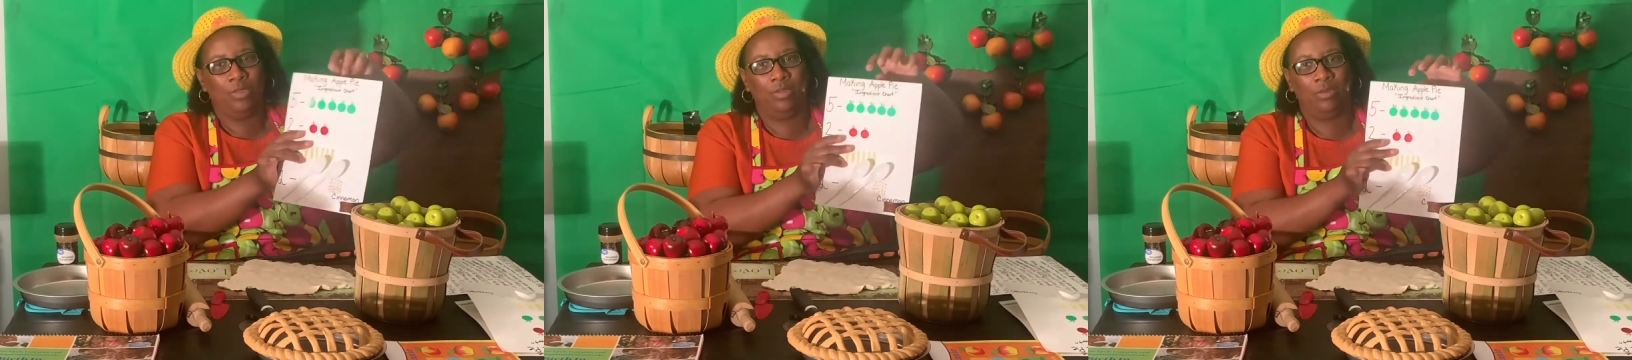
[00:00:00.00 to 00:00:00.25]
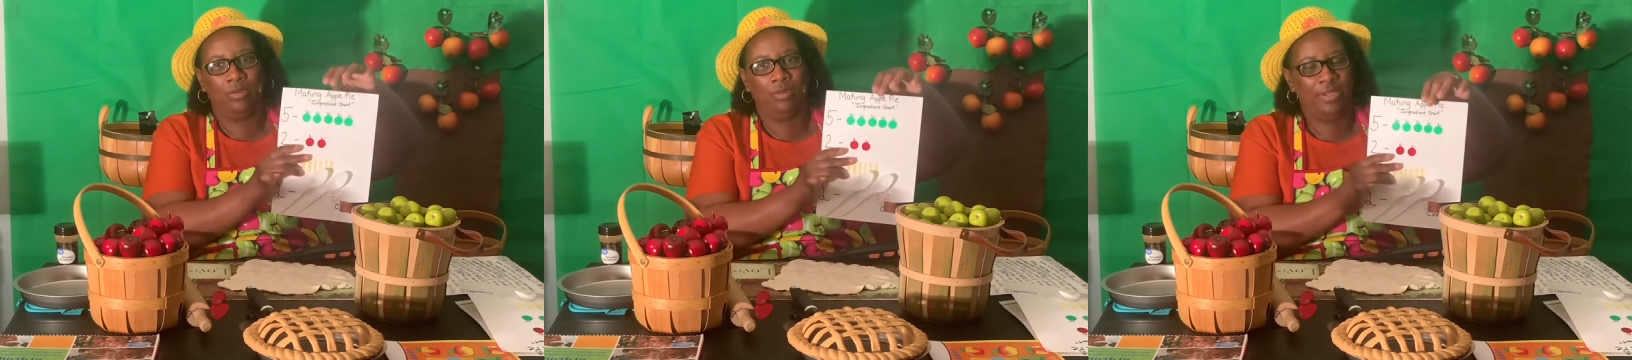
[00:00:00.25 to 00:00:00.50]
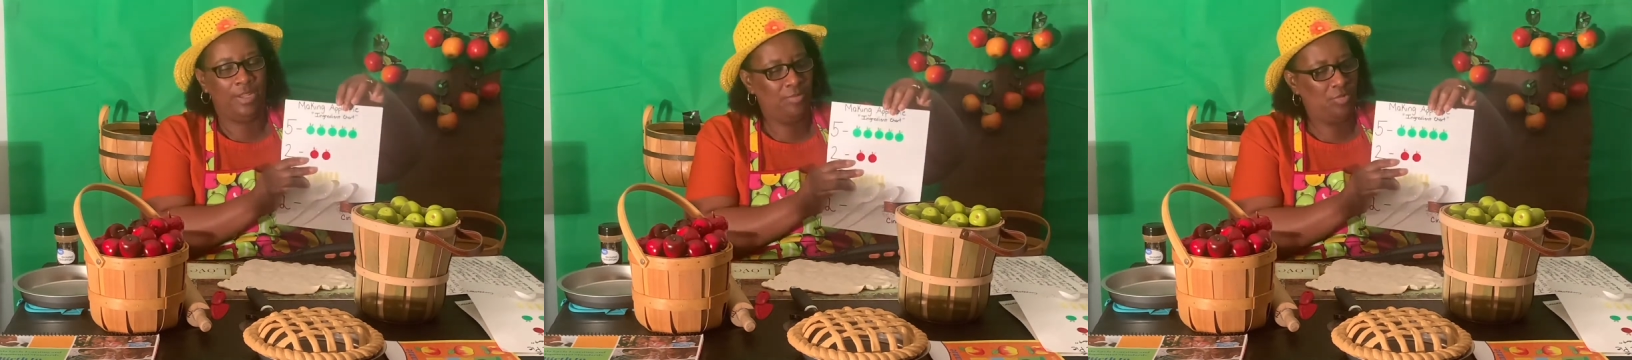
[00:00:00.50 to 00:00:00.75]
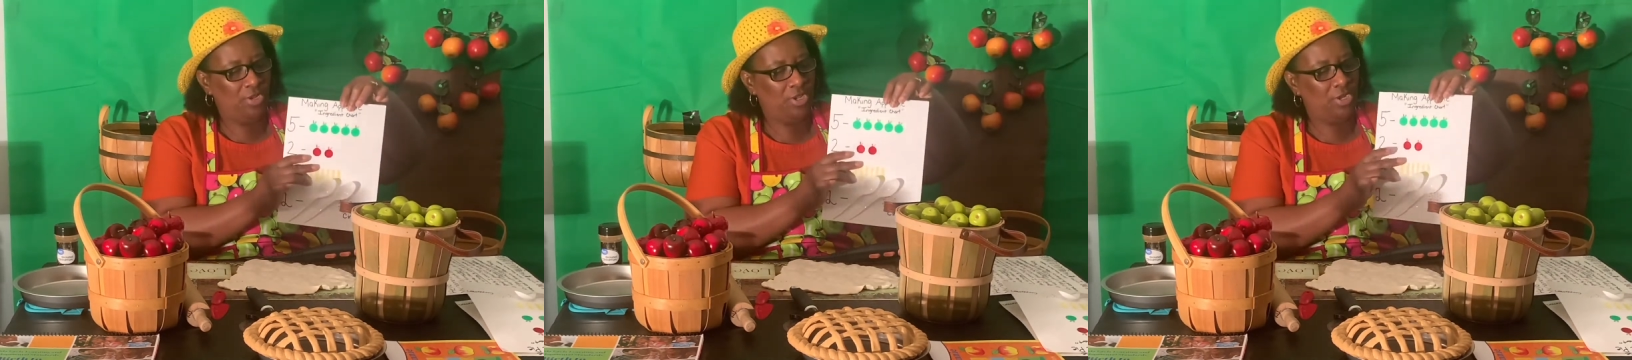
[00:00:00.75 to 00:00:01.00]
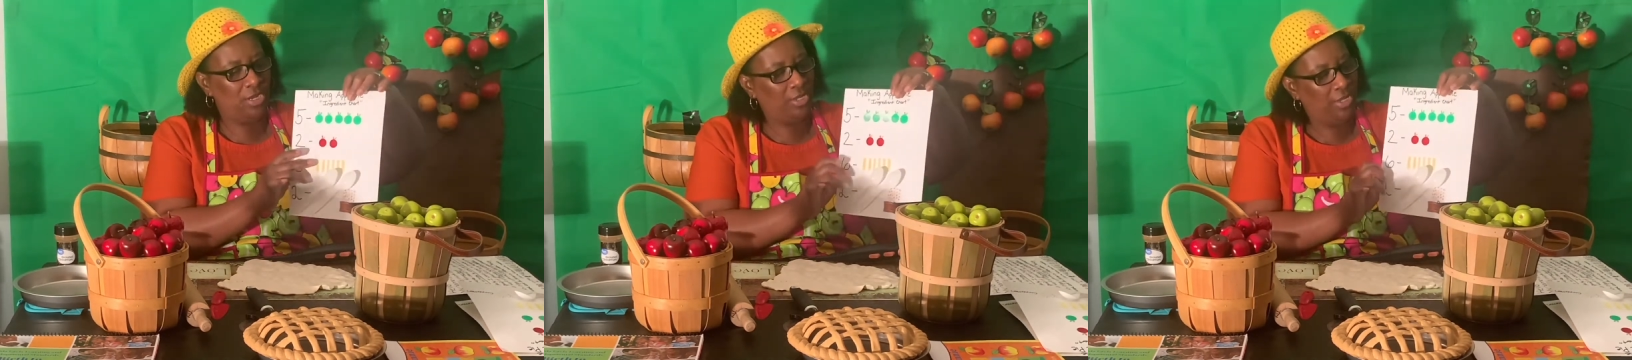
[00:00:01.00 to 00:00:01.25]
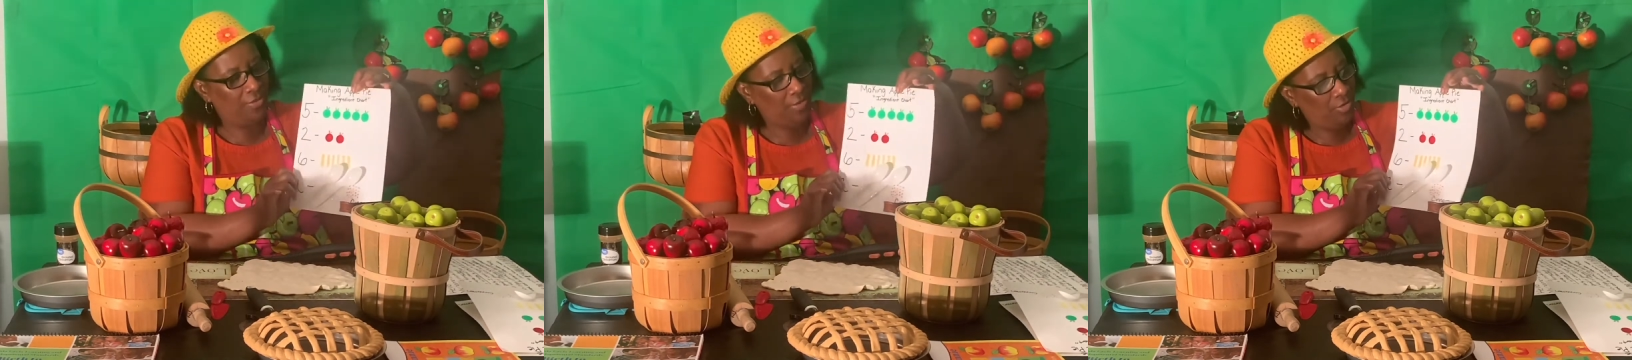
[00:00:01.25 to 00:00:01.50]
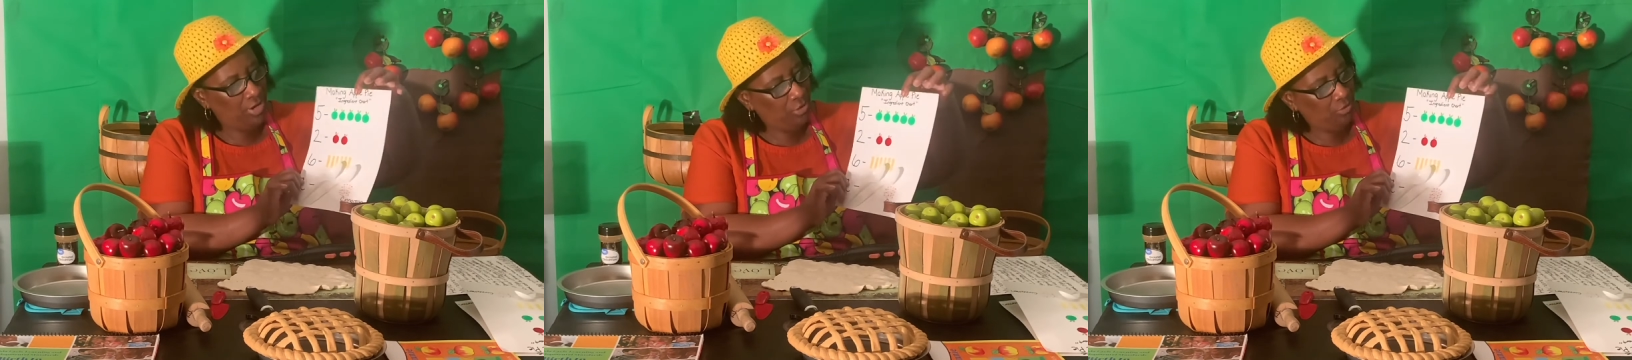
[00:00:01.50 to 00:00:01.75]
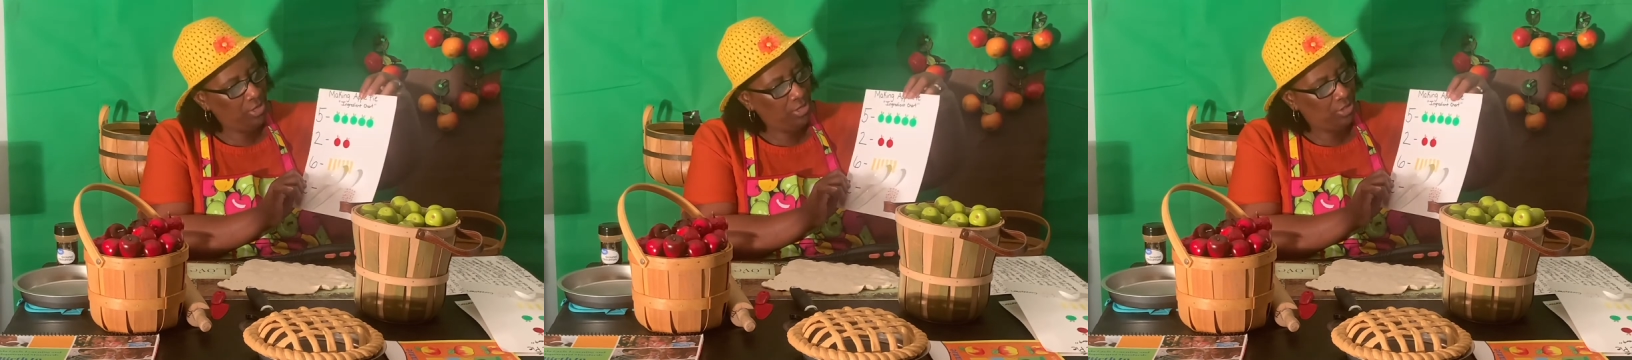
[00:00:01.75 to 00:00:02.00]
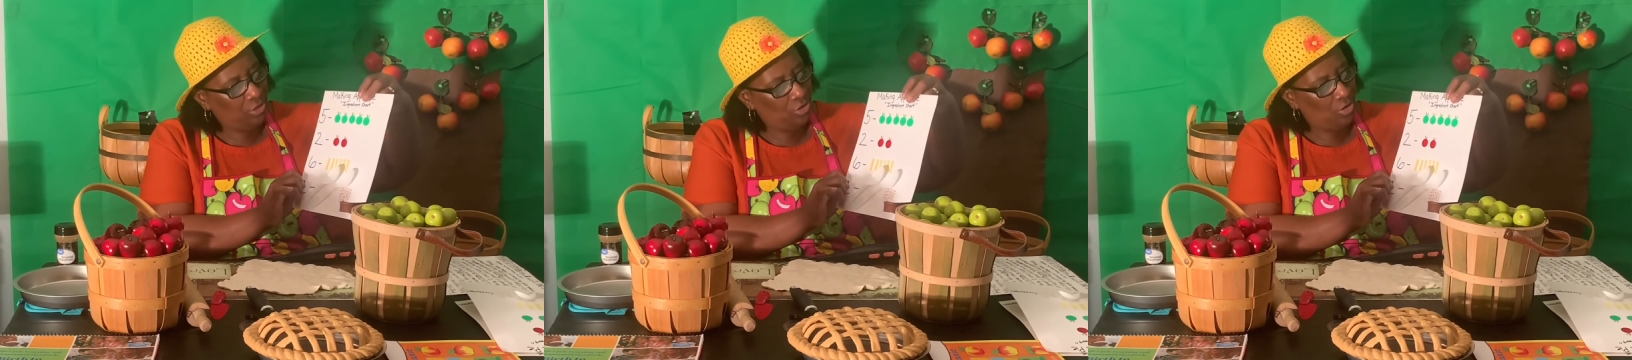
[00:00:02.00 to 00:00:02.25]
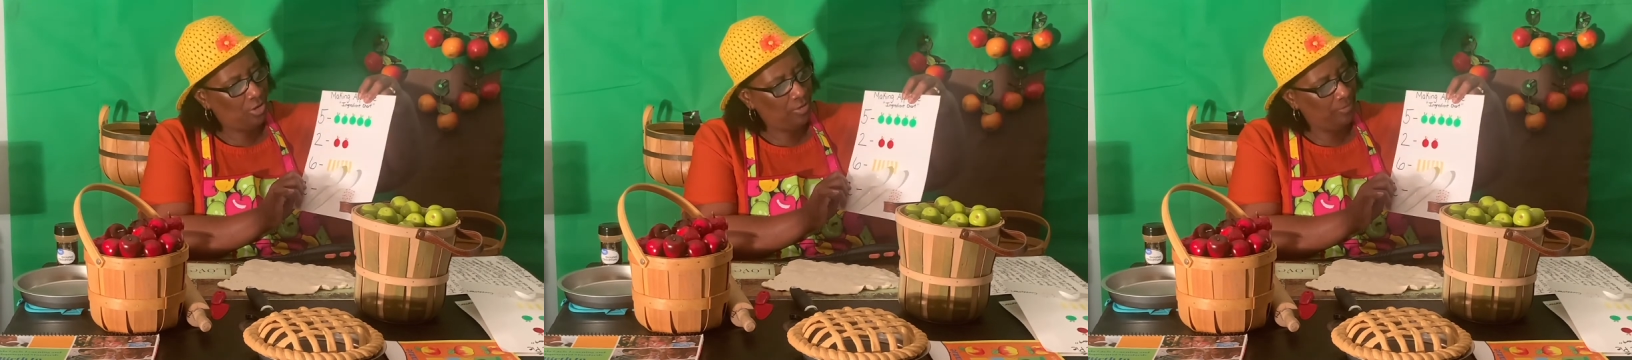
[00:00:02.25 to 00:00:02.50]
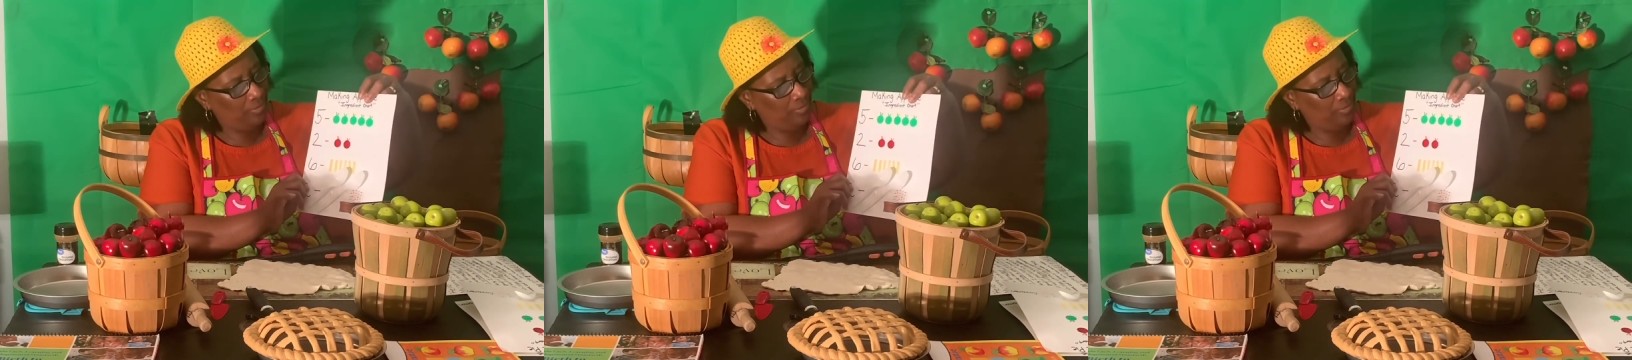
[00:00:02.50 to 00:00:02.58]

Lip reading: Let them know they're going to look at their ingredient chart,